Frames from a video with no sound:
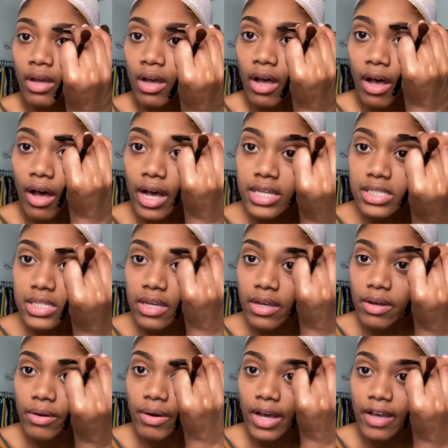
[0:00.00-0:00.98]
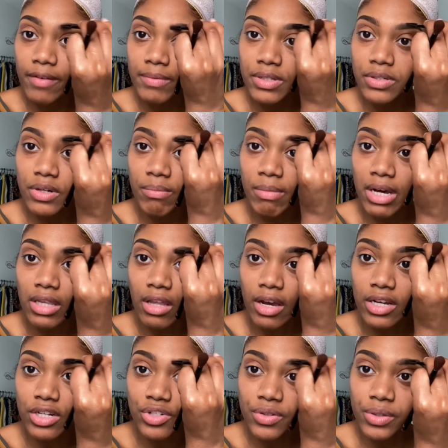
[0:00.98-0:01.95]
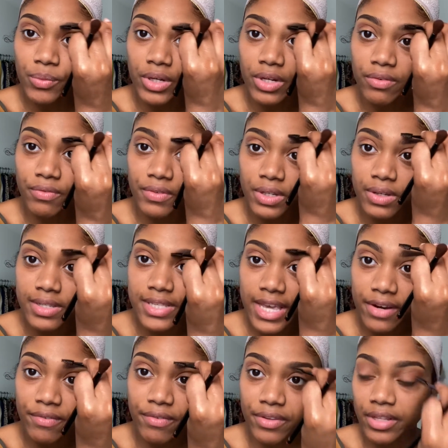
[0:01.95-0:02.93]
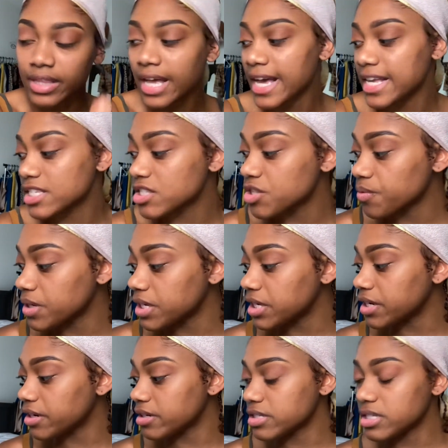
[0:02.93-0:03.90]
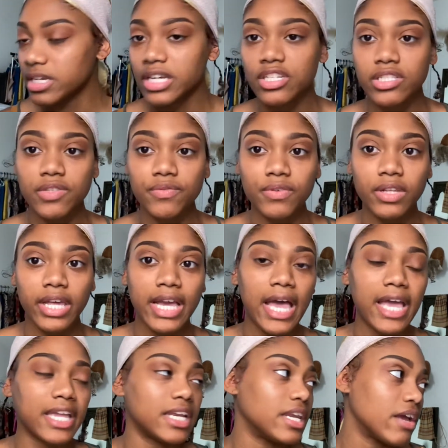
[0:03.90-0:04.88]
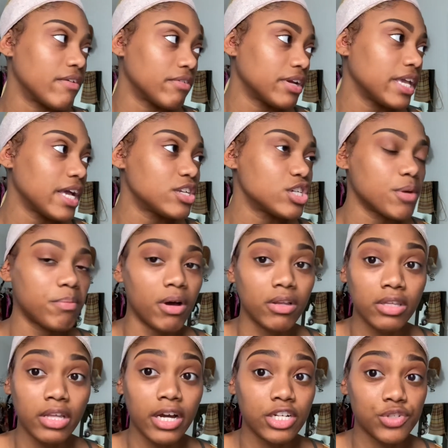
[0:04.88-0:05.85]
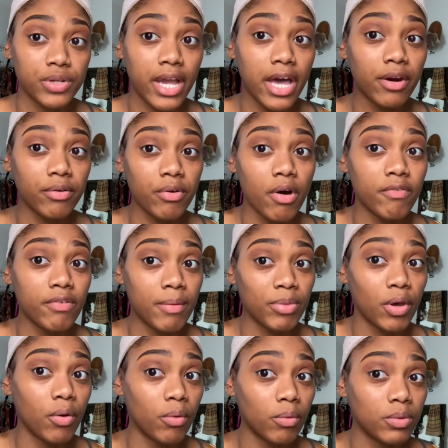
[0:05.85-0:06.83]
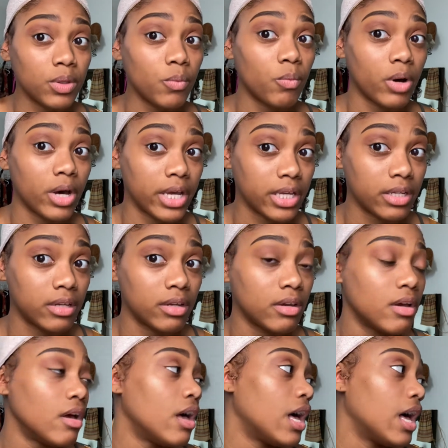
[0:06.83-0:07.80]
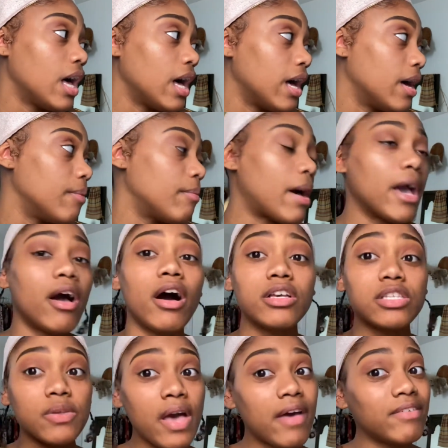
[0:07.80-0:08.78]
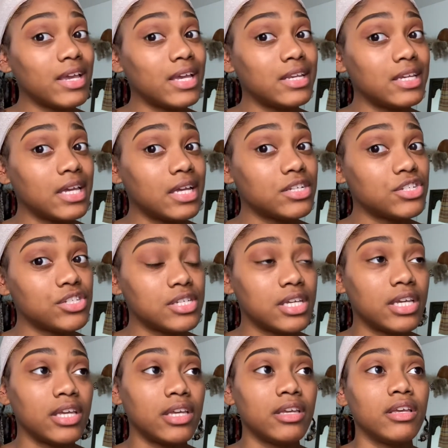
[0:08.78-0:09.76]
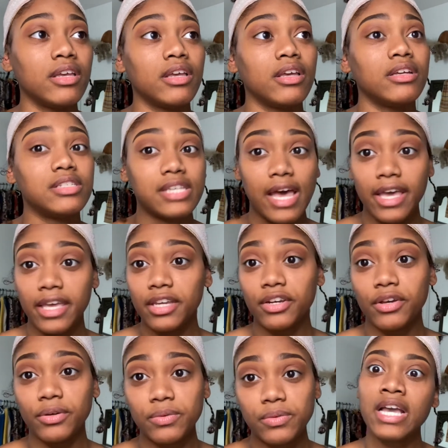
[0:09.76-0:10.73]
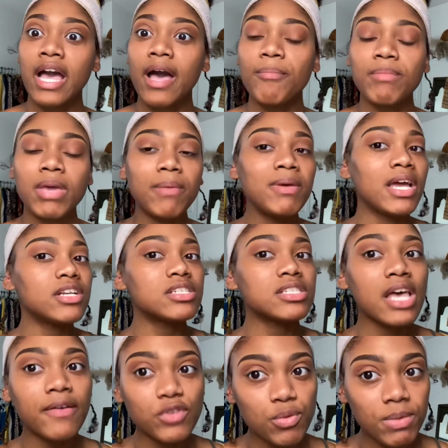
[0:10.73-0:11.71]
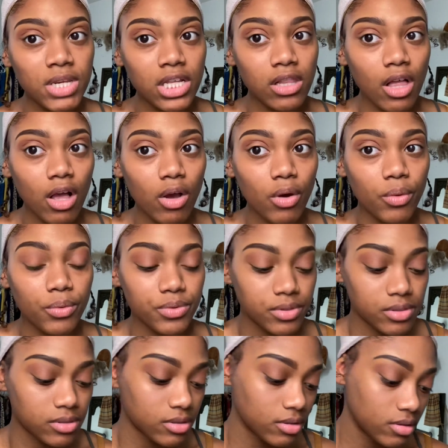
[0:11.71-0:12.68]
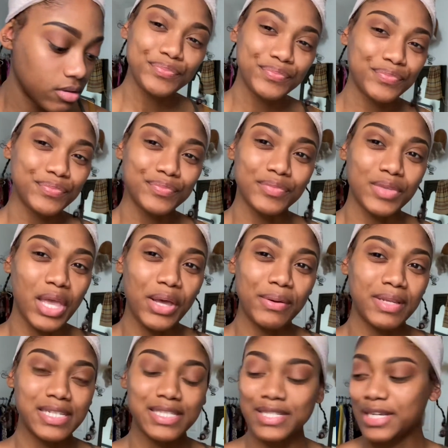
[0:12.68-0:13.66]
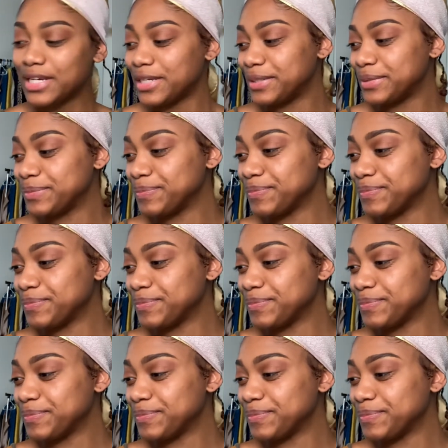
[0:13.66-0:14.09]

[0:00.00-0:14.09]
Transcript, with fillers: Also, I've been doing my laundry, what it feels like for the last three years. And I just feel like I can never catch up on laundry. I don't know if I'm the only one. Um, I also have ADHD diagnosed. Maybe I just have too many clothes. No, oh, that's not it